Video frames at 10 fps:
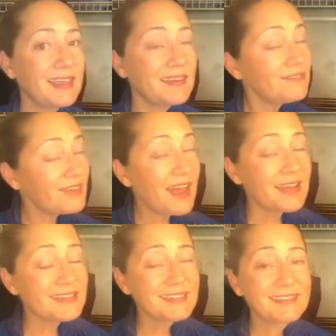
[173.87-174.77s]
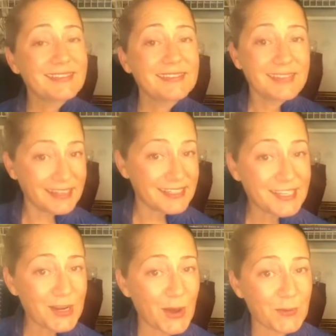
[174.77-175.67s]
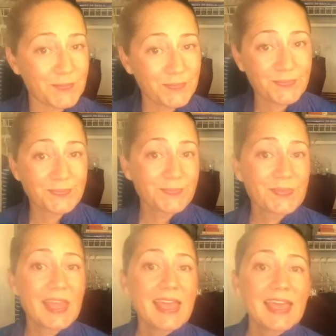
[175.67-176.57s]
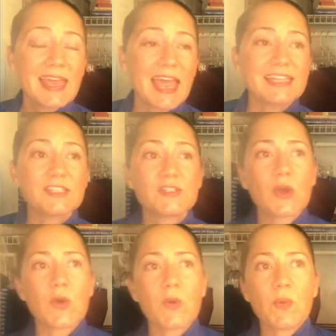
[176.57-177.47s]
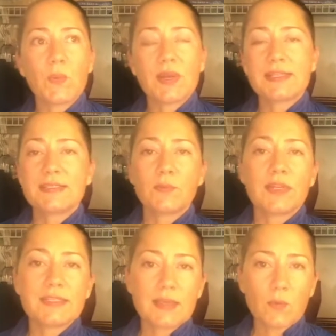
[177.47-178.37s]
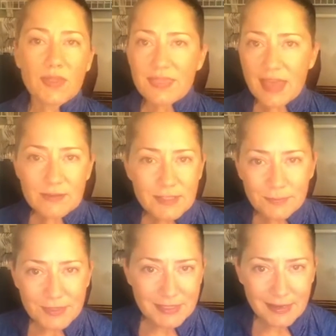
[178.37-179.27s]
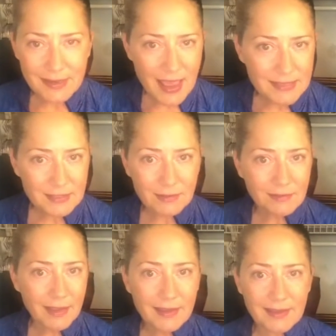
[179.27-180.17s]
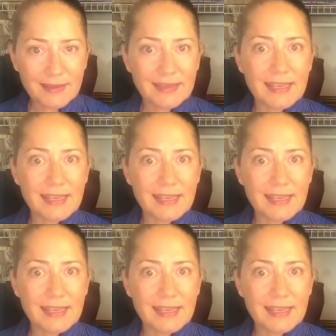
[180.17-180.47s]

If not, then it's a no. And so what is, what does a one thousand percent yes look like?